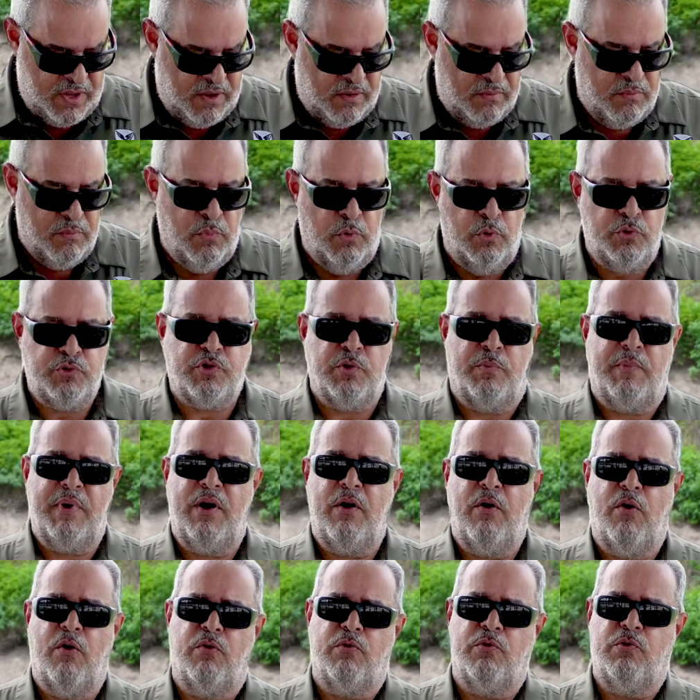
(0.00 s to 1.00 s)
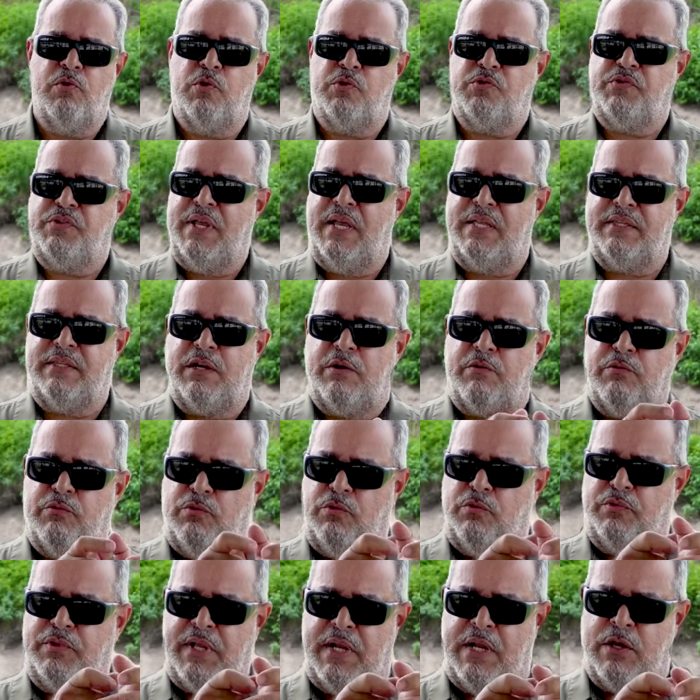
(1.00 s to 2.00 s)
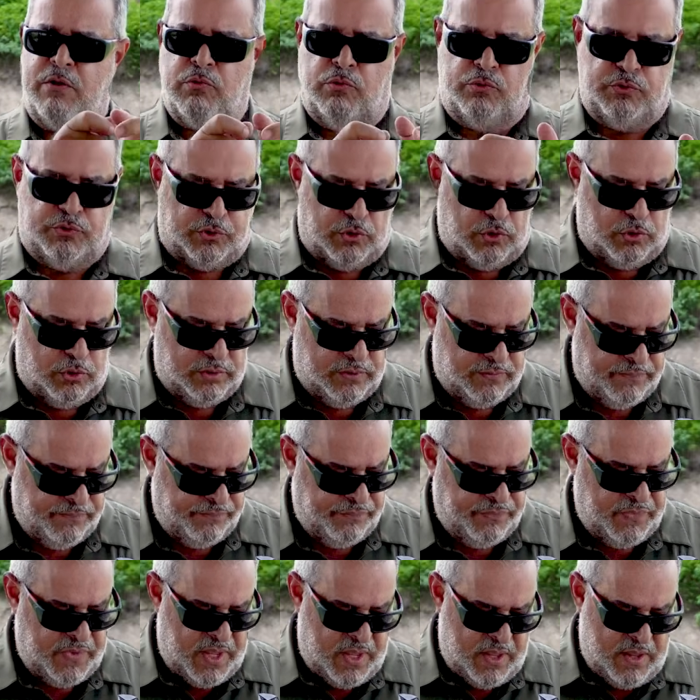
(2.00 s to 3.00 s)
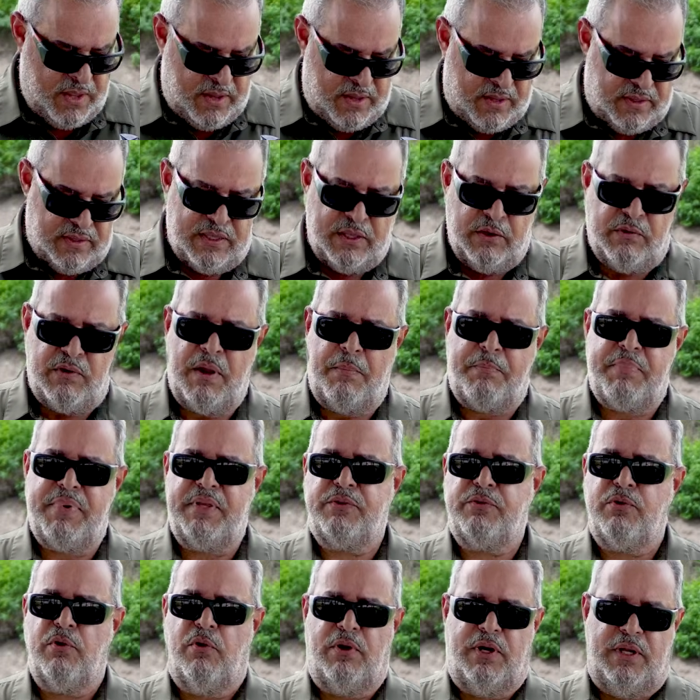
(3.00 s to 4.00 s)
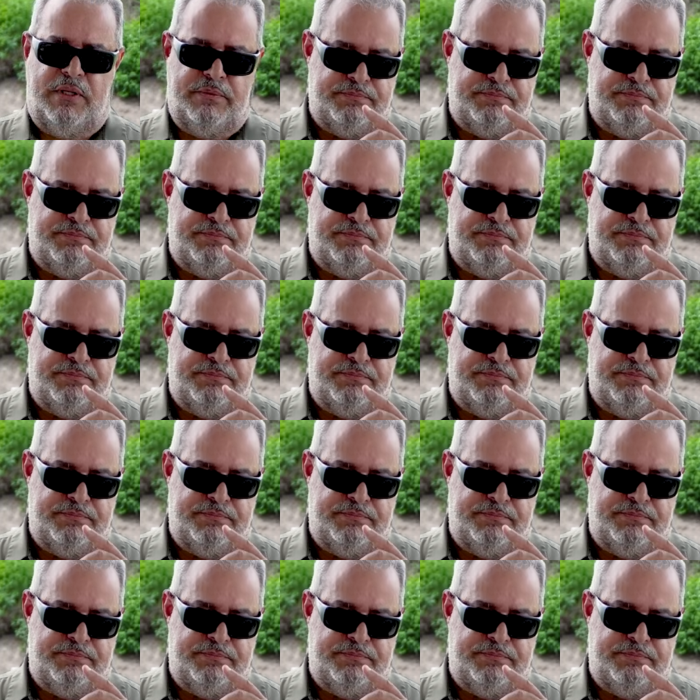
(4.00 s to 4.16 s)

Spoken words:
much better. You feel when you have control of a pistol.